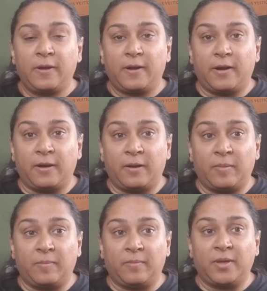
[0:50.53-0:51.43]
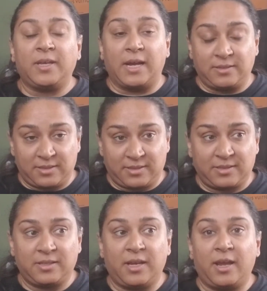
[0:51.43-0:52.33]
Um, yes,
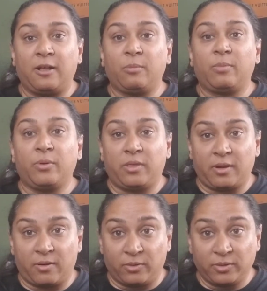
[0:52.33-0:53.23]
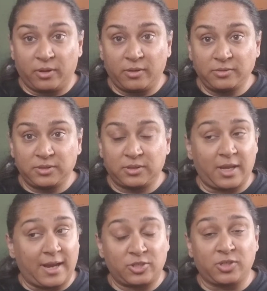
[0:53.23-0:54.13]
they help with their own clothes. They
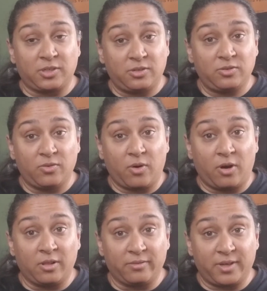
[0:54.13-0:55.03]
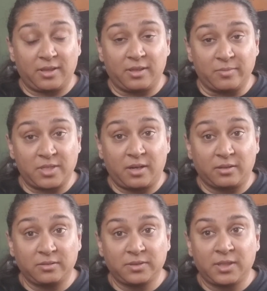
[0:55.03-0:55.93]
actually do all of it
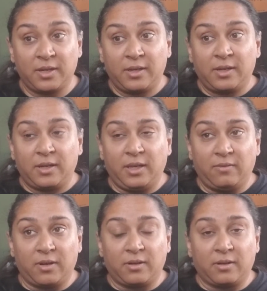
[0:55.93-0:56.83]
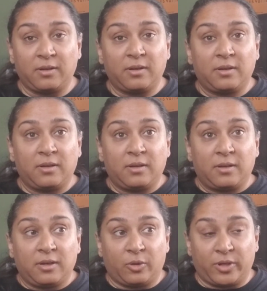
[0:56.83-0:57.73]
themselves, even
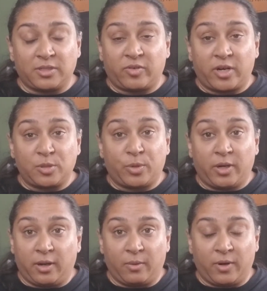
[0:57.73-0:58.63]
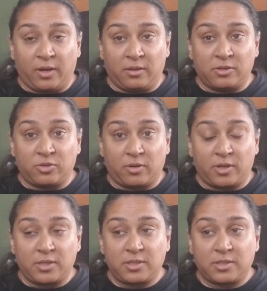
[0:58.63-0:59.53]
going as far as putting it away in their
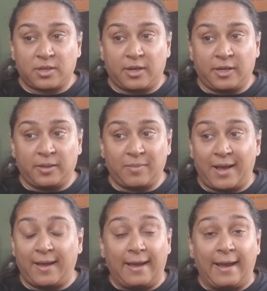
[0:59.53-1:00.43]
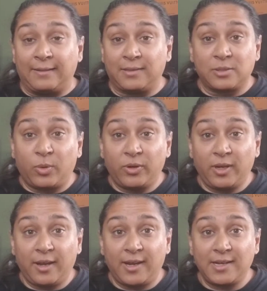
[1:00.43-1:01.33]
drawers. Um, at this
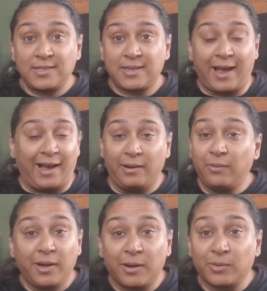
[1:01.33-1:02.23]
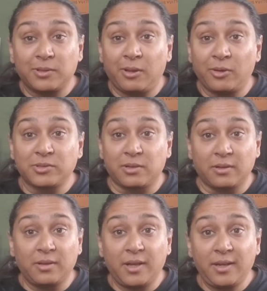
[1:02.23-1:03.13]
point, guys, I don't care what the clothes
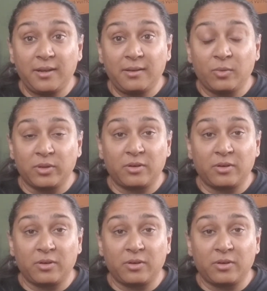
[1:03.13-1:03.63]
look like when they're